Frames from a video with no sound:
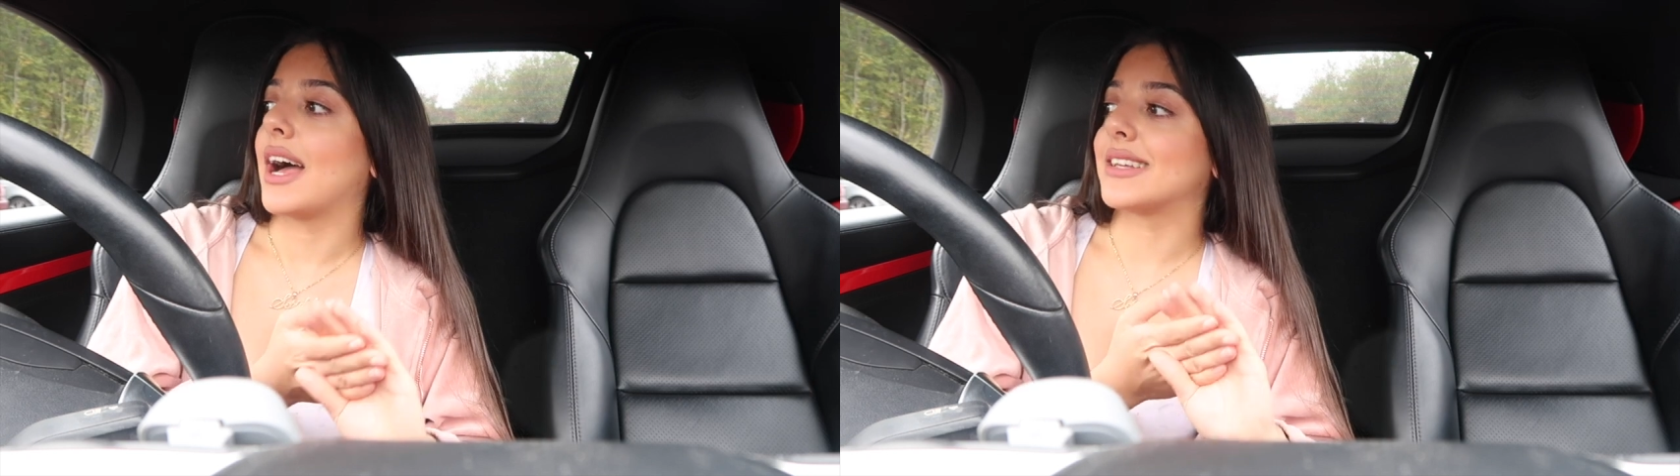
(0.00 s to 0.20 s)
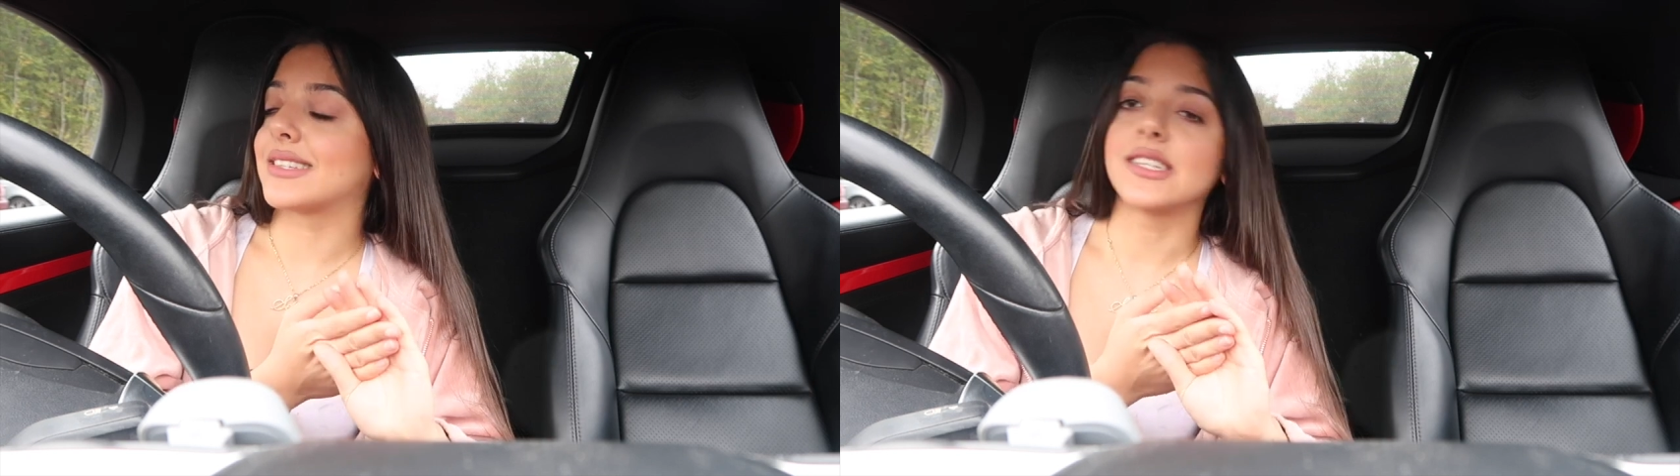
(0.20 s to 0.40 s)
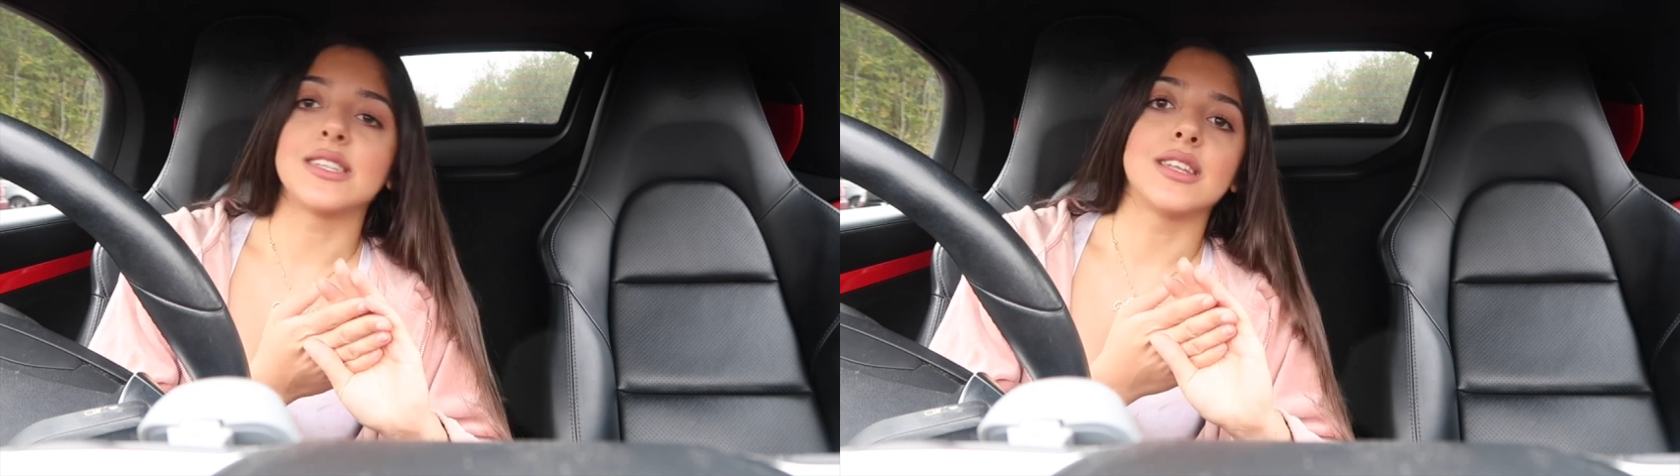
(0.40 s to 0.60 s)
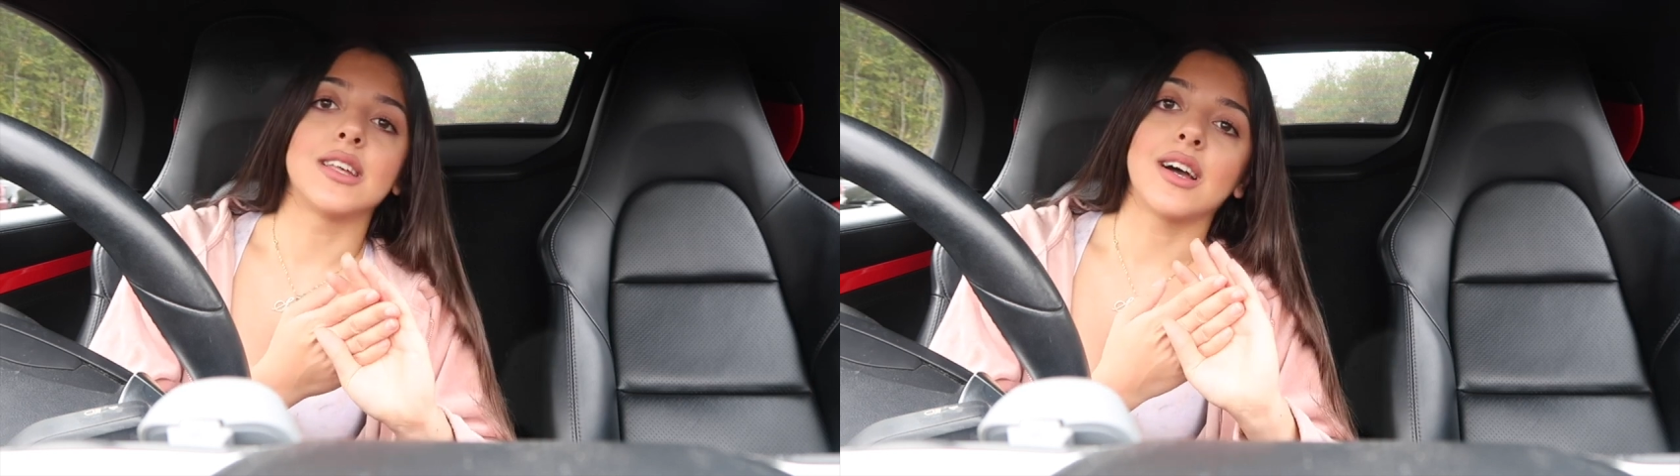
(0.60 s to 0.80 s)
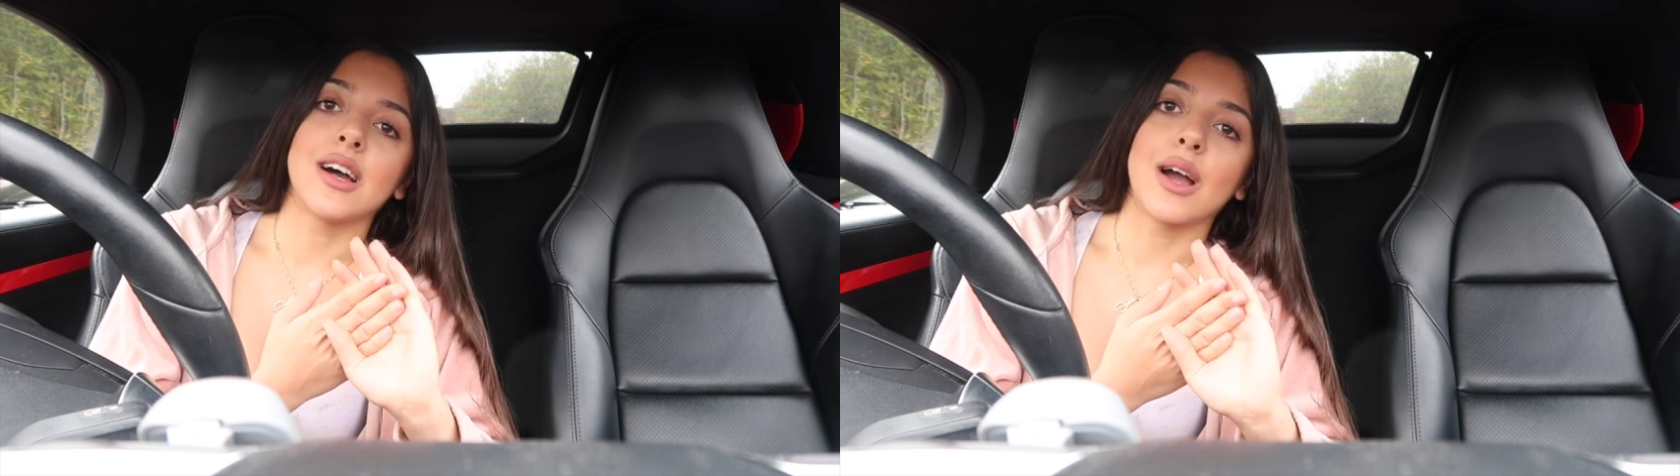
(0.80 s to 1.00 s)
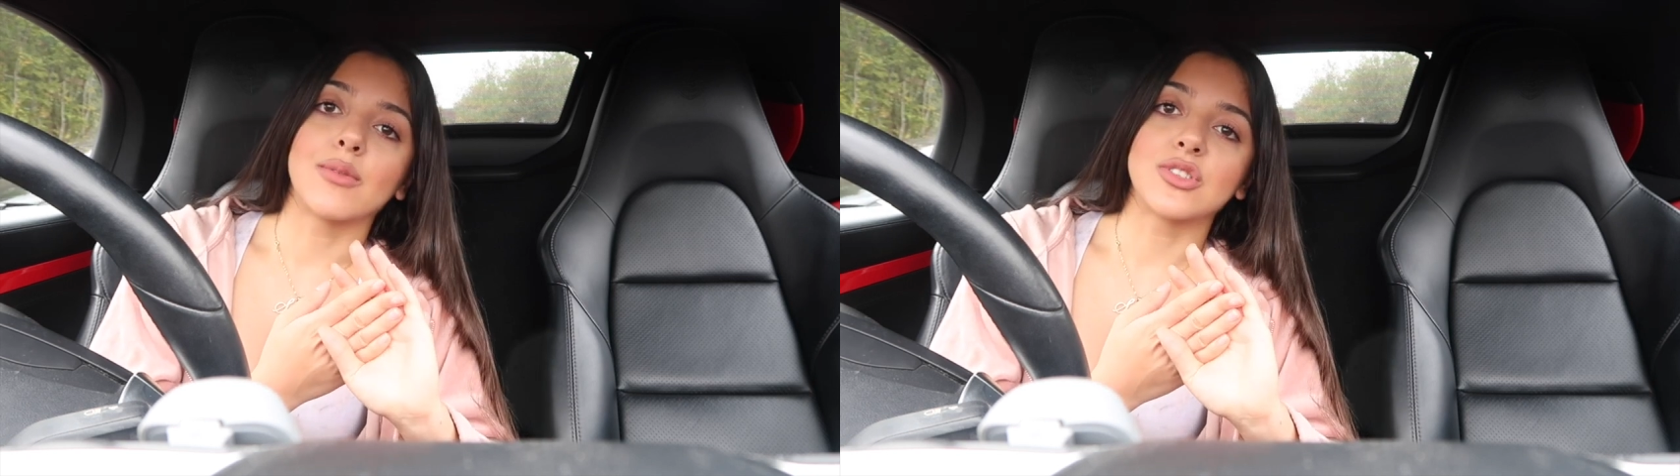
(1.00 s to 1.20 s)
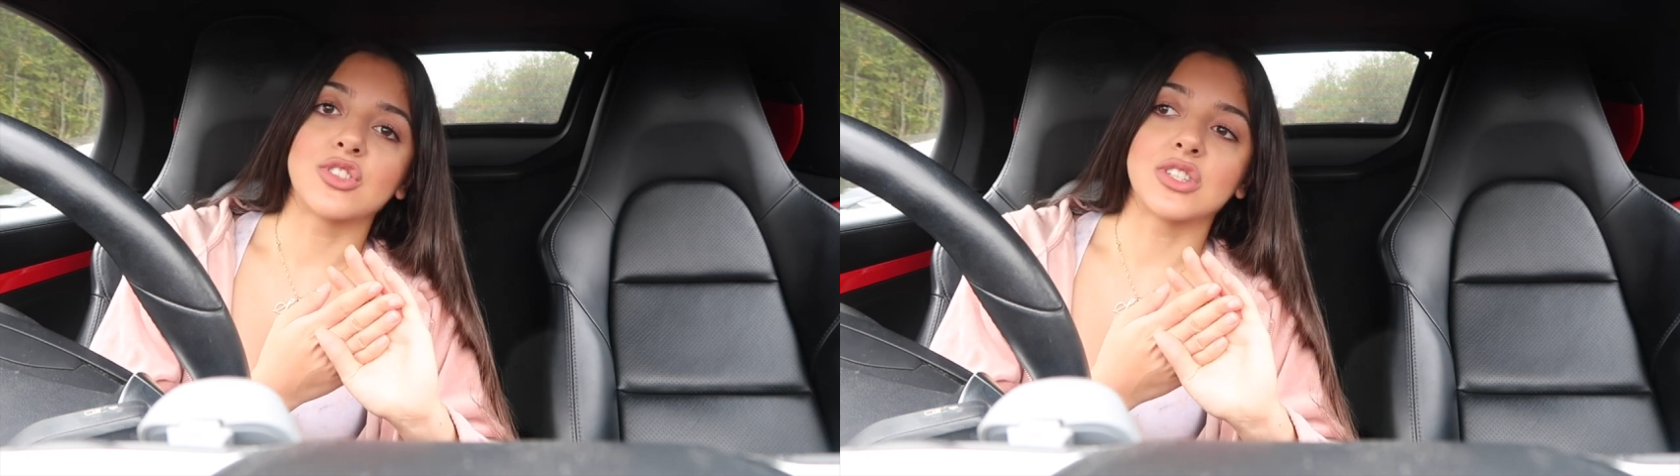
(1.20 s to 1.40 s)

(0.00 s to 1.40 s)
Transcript: as in I was